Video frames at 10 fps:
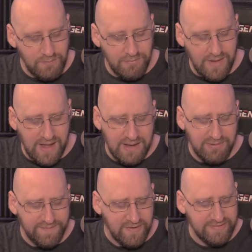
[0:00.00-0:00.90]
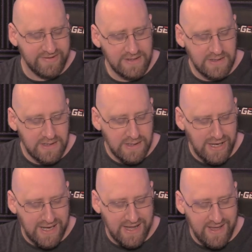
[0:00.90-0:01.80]
Uh, but first,
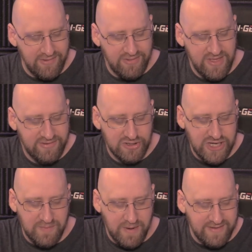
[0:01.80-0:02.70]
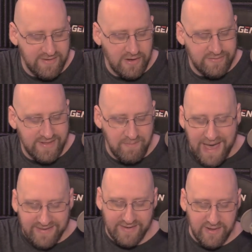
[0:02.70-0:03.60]
uh, the Associated Press notes that
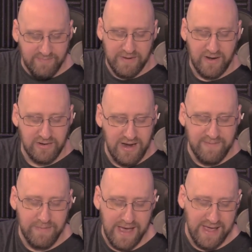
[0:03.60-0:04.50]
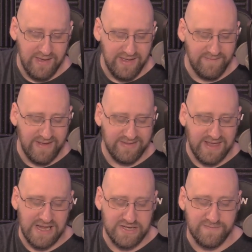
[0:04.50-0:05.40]
Paxton has been under FBI
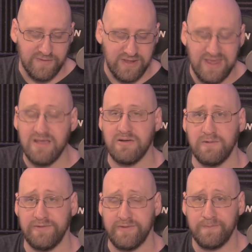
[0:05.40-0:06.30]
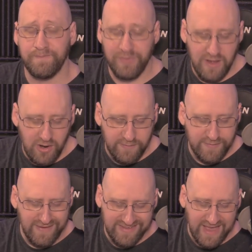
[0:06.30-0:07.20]
investigation for years over
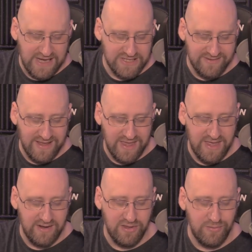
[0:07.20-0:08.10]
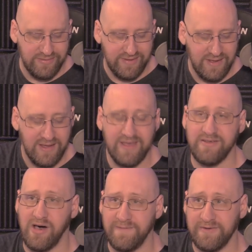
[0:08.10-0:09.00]
investigations that he had used his
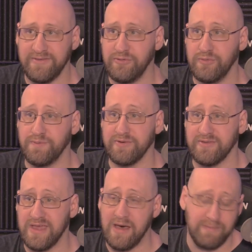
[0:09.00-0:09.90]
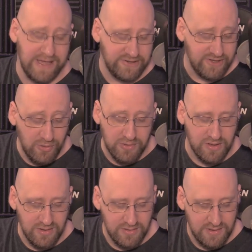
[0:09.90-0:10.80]
office to personally help a donor.